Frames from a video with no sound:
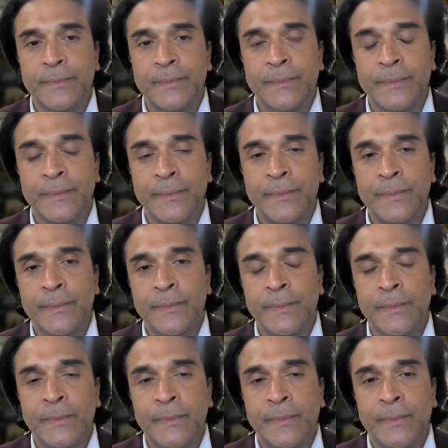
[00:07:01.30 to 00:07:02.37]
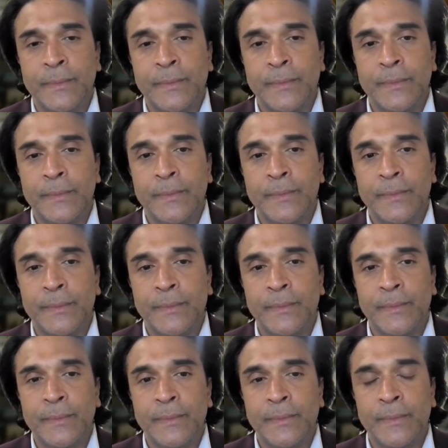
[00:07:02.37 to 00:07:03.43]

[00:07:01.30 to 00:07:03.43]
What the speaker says: No words are spoken by the person on screen.